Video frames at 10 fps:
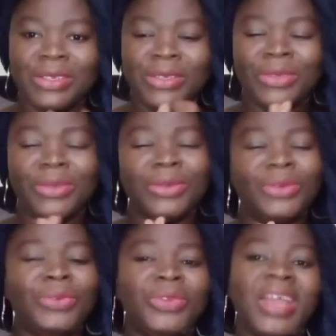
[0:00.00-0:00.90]
You know,
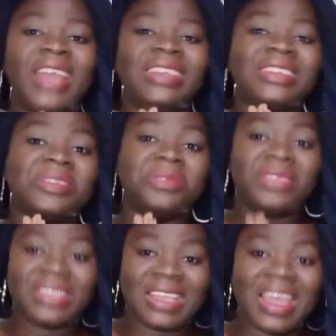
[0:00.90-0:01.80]
we are in
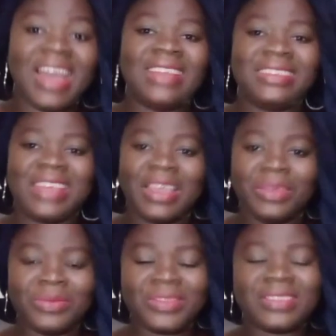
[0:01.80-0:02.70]
critical
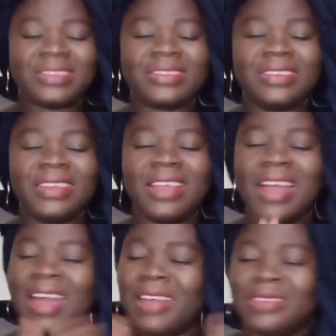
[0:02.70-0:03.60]
times,
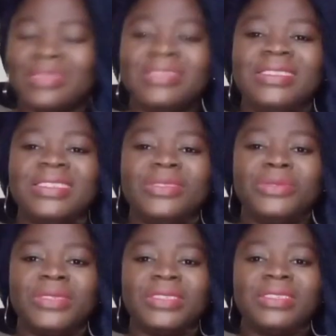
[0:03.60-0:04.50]
how to deal
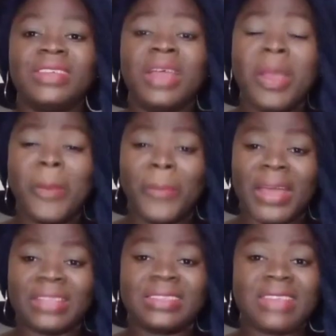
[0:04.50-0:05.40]
with,
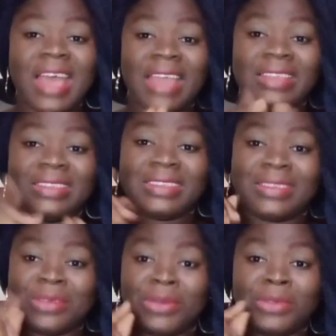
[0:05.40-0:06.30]
but I
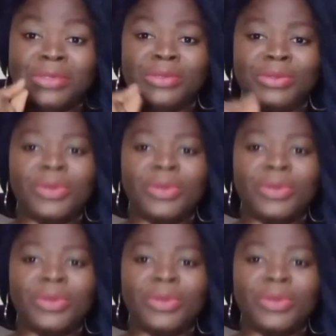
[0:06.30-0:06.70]
tell you,